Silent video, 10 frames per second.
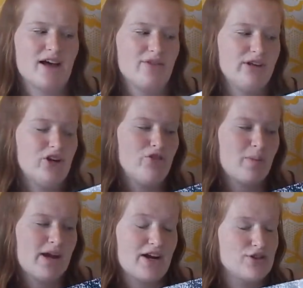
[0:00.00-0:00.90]
I don't really know if
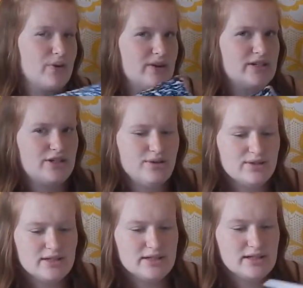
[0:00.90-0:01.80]
I'm actually going to
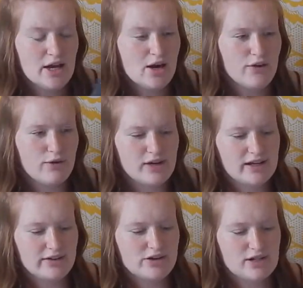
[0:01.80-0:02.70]
use this for English.